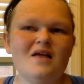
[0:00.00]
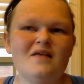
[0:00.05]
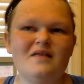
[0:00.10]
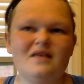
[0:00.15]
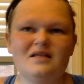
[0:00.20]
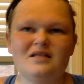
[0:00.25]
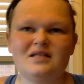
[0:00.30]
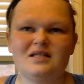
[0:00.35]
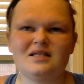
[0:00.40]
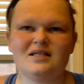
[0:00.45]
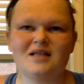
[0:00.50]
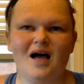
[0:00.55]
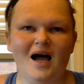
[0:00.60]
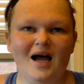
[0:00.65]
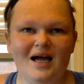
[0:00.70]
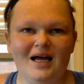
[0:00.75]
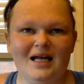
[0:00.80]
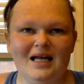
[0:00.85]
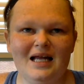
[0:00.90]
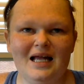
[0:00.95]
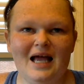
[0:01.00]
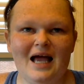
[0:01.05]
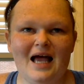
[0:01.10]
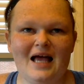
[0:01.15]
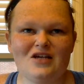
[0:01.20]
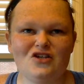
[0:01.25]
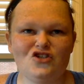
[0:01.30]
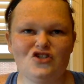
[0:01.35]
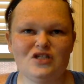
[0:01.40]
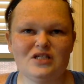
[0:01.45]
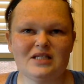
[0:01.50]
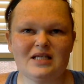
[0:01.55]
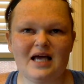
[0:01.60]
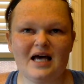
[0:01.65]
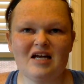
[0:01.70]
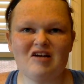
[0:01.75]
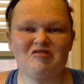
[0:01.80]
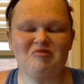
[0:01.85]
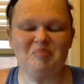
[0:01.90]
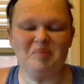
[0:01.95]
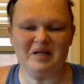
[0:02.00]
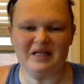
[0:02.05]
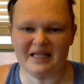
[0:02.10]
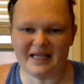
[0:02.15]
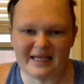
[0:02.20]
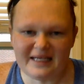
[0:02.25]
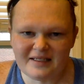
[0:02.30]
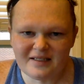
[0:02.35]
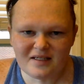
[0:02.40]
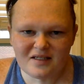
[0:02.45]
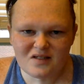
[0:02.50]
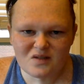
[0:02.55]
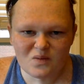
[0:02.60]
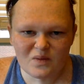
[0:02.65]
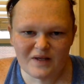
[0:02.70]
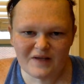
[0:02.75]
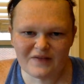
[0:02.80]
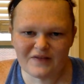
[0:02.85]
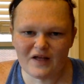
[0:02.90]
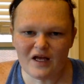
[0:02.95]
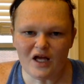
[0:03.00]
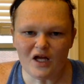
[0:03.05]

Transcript: that society has just kind of plagued us with.